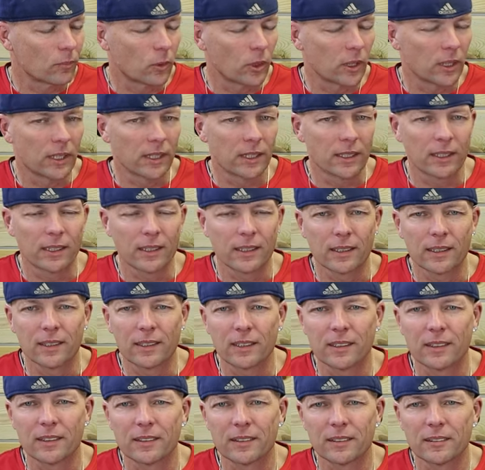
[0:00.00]

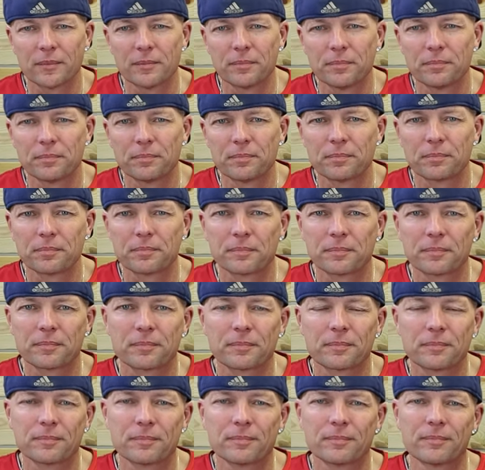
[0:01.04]

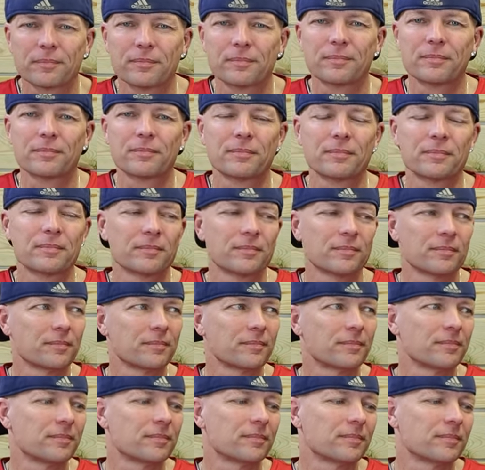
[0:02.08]

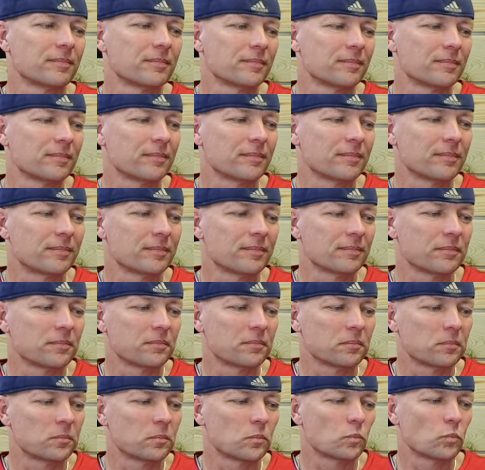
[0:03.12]

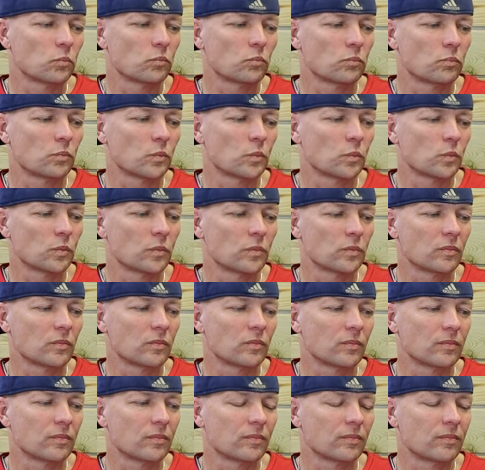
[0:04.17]

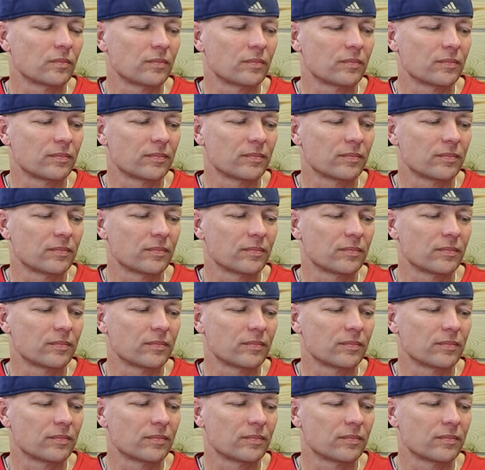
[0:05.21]
This person isn't speaking.